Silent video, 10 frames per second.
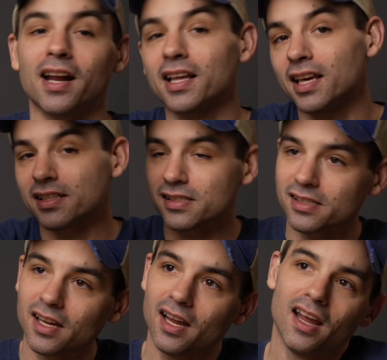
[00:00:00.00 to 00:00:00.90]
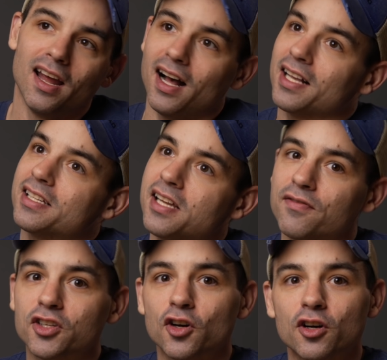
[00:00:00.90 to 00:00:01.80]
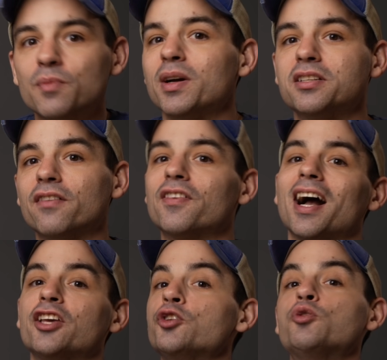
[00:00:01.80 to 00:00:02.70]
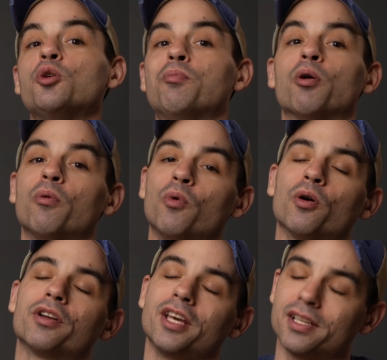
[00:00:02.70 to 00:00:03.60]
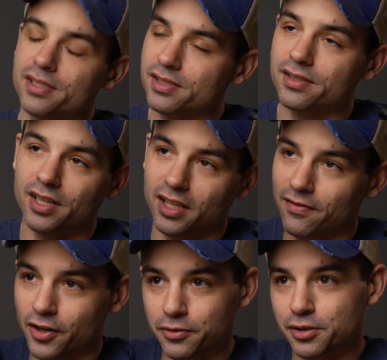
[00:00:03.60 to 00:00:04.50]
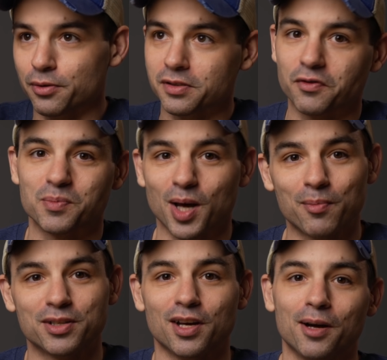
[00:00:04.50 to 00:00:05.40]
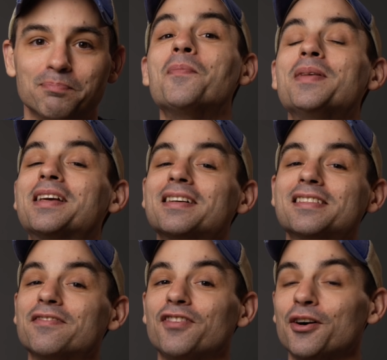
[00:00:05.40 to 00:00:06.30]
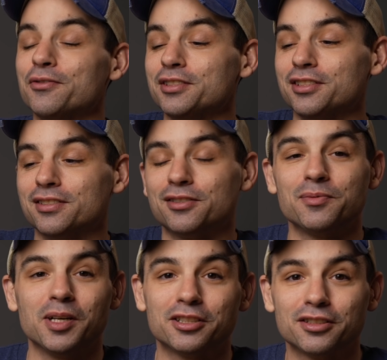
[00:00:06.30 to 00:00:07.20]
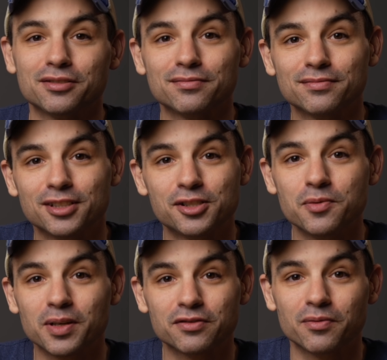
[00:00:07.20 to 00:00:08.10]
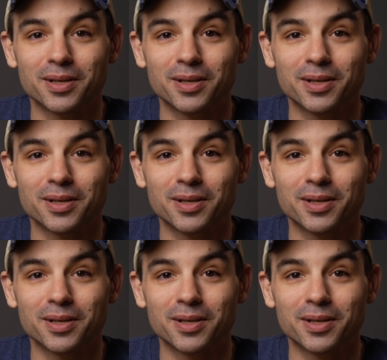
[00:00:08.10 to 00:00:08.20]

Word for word: And I guess, I guess I have to turn in my tough guy YouTuber award. Yes, they give those to us from time to time because the phone is just too much. It's too much for